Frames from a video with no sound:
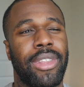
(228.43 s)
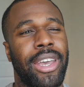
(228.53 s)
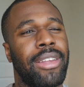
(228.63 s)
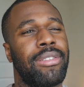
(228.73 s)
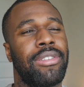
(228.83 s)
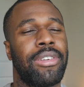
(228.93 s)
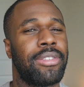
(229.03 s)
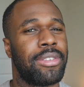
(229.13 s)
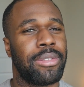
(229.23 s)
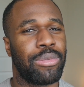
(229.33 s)
that
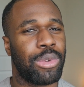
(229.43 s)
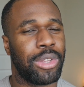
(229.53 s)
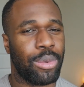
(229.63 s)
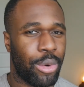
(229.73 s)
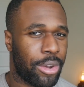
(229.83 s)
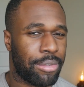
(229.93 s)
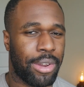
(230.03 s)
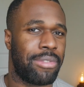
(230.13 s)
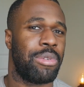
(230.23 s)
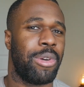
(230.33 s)
doesn't really work for
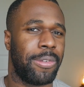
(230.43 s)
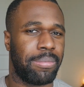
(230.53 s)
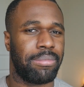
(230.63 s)
everyone.